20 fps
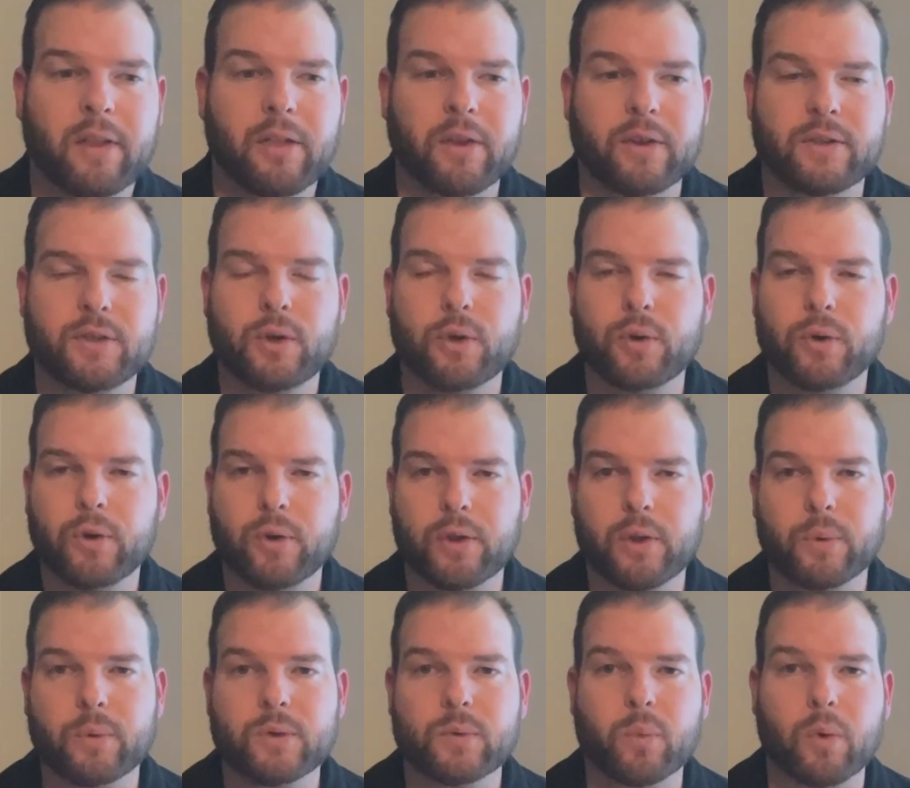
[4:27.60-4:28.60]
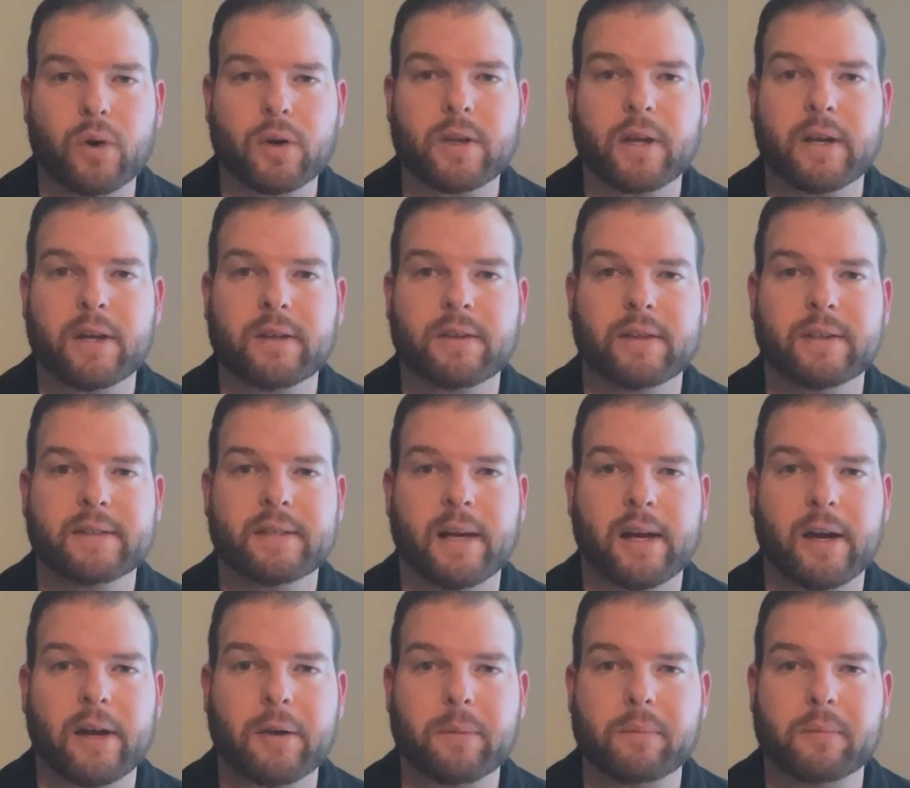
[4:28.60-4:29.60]
The tutor that was working at the
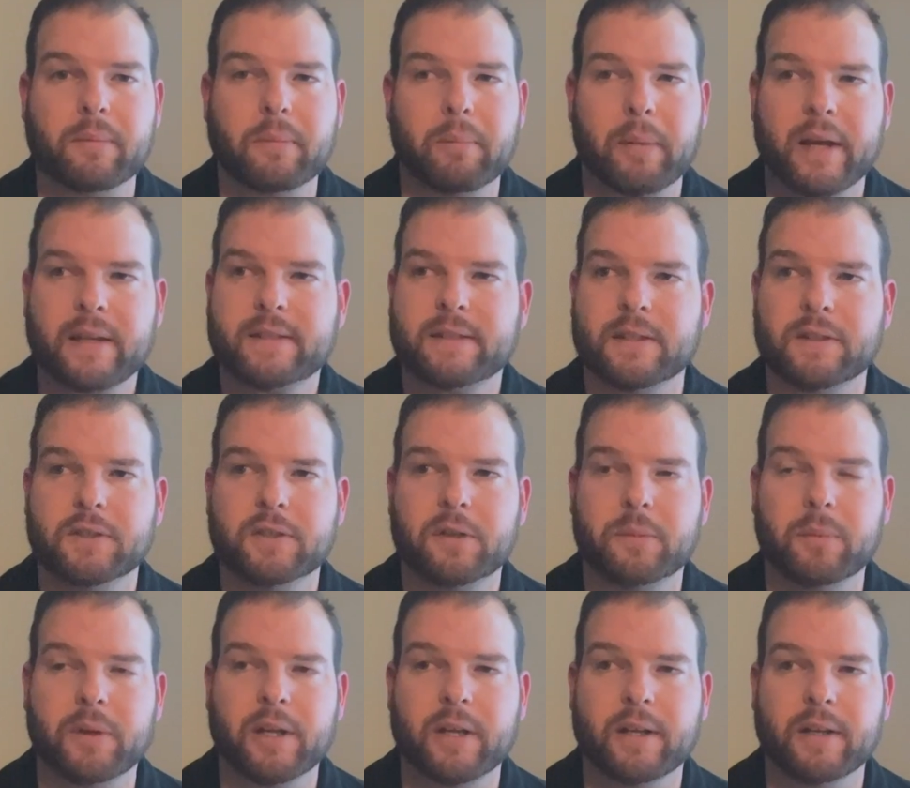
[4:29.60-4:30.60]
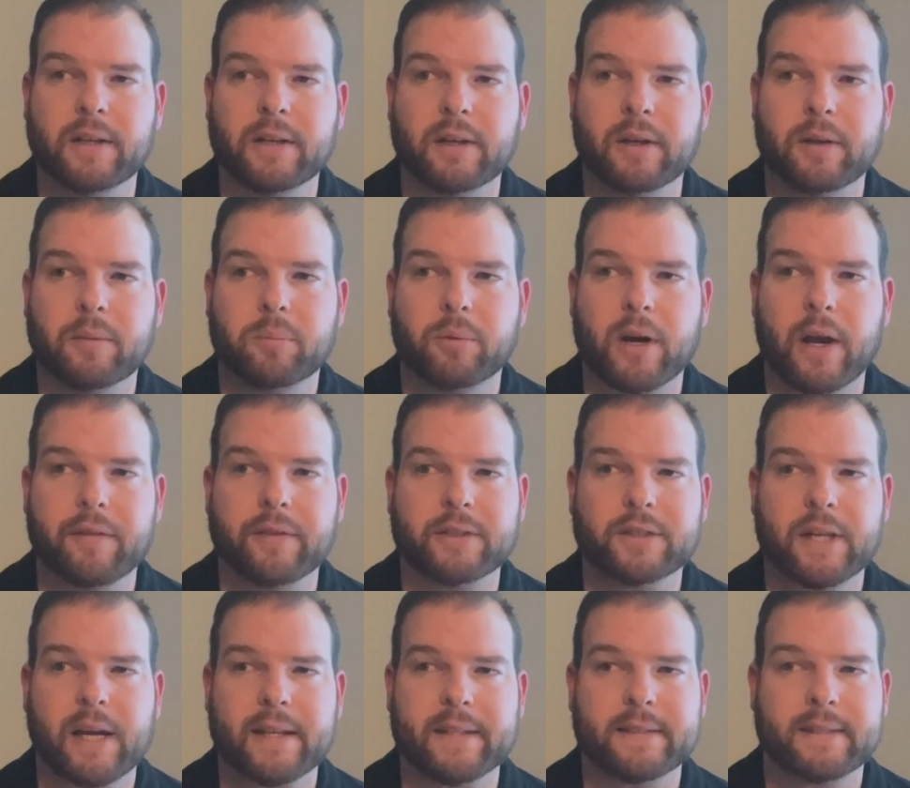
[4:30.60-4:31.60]
time messaged me in a private
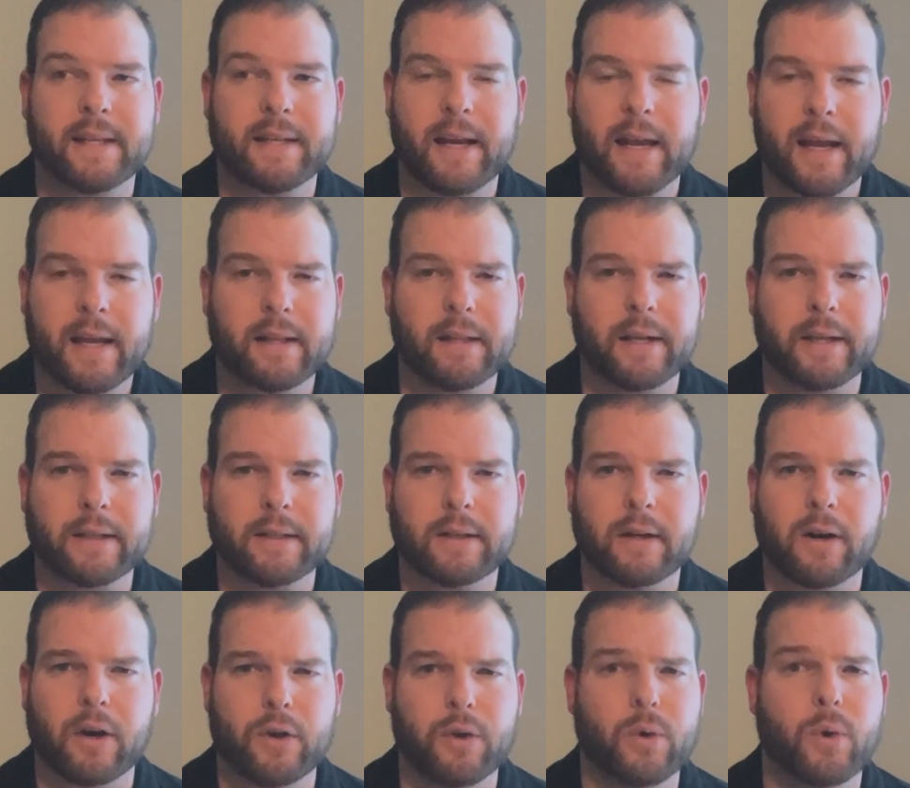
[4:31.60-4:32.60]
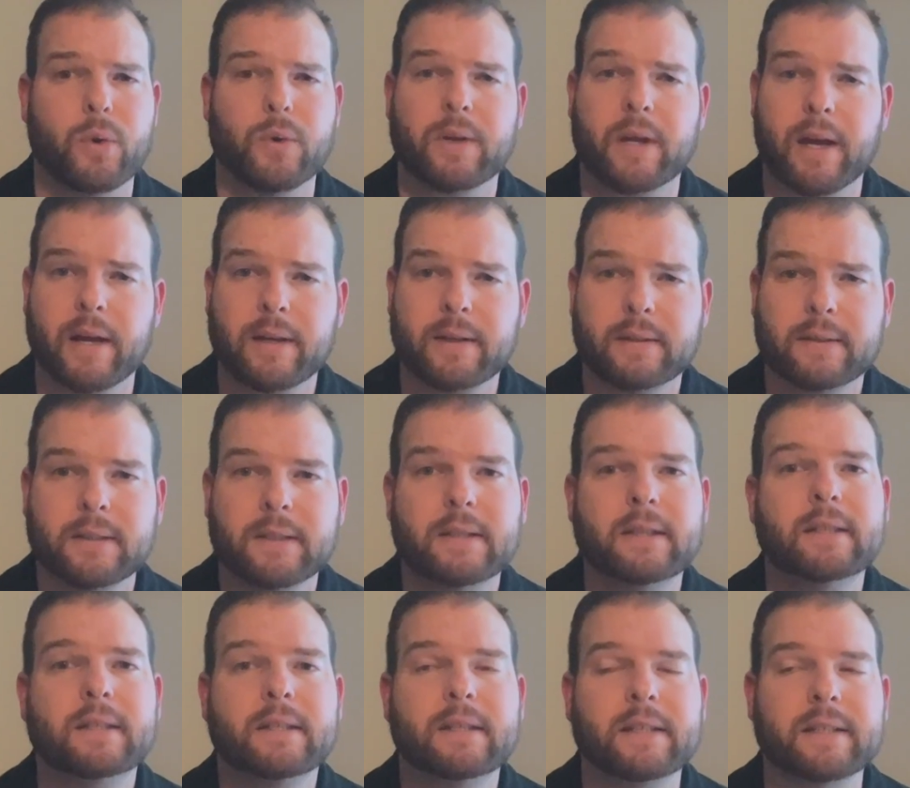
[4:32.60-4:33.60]
chat and said, "Hey, like, are you okay?
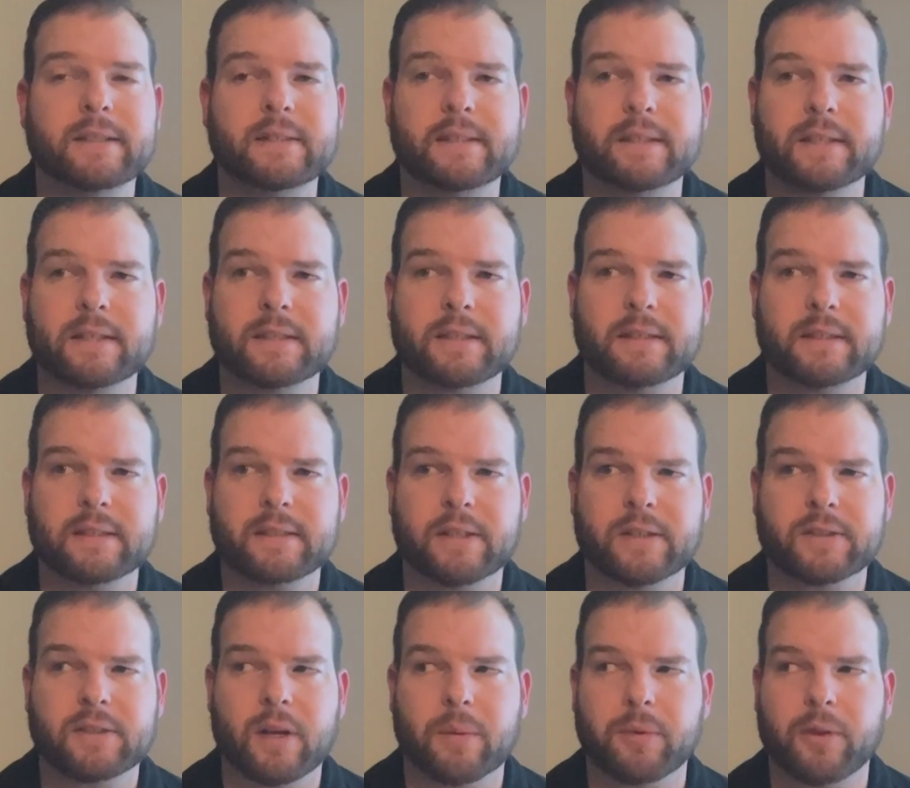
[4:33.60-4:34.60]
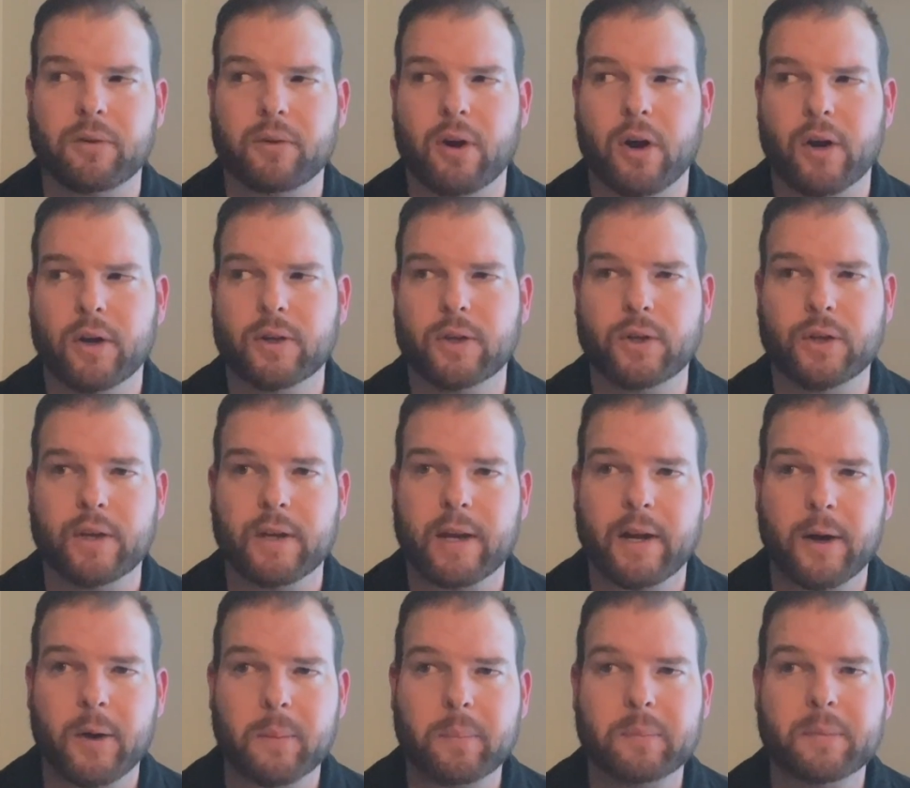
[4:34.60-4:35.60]
Is there something wrong? Do you need
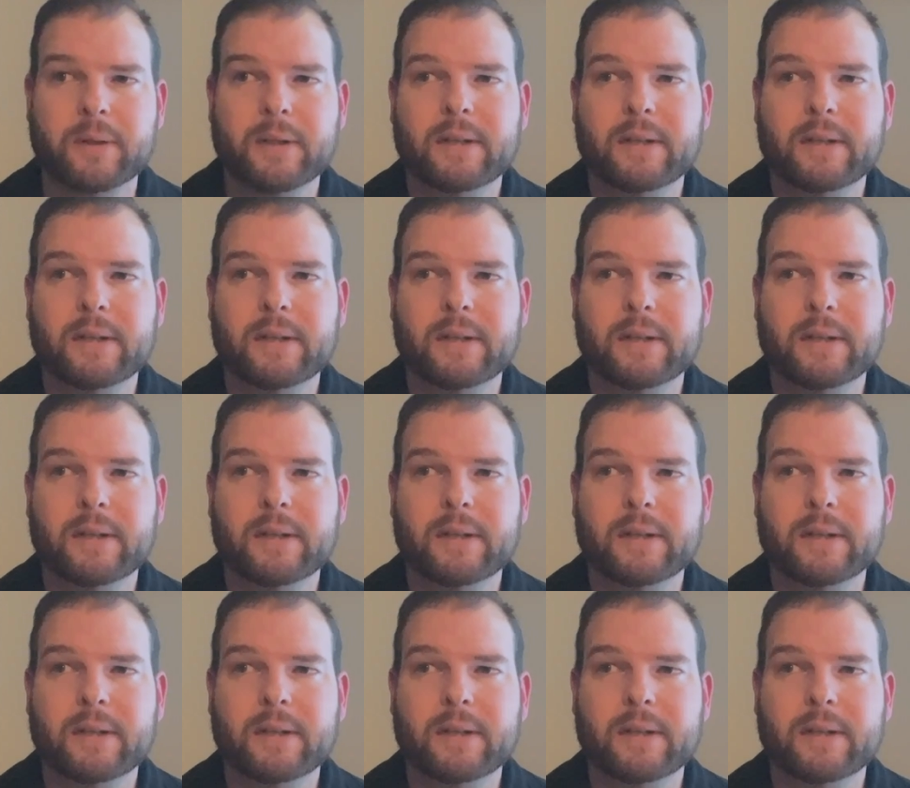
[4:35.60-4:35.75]
help?"